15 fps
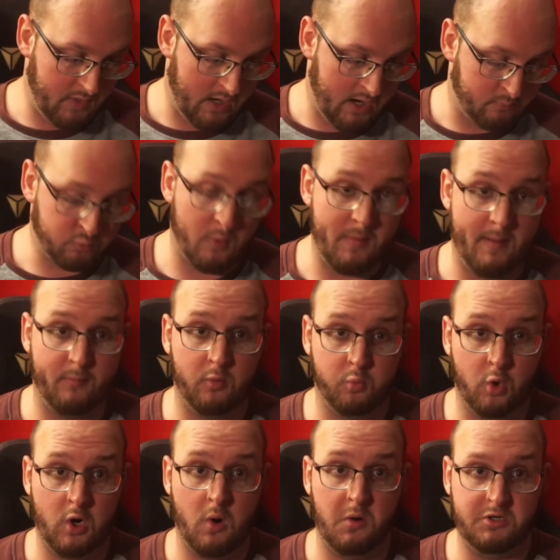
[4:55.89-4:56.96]
Uh, remember,
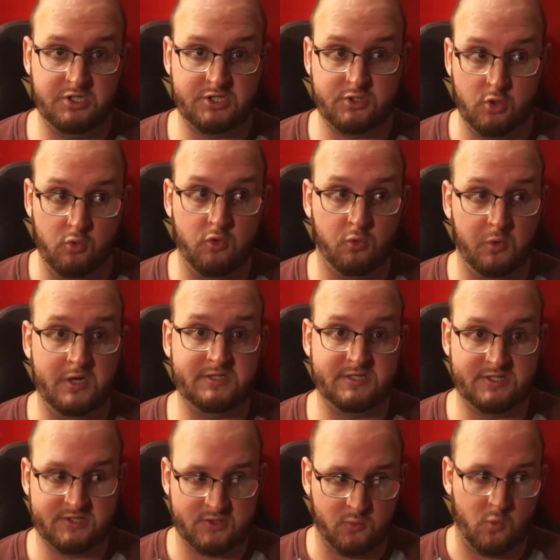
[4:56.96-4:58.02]
we're going just through the reasons
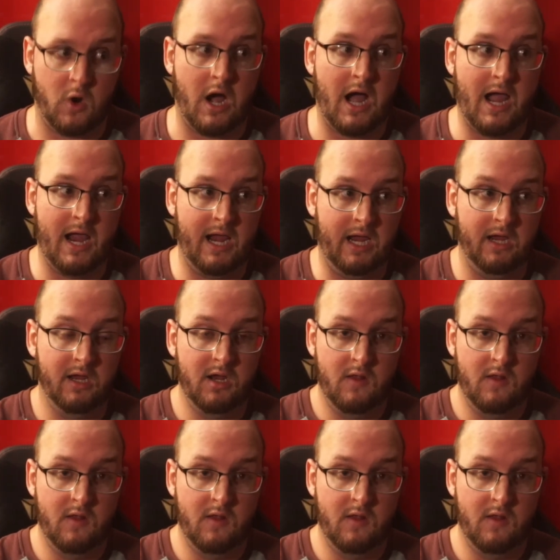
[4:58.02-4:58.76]
as to why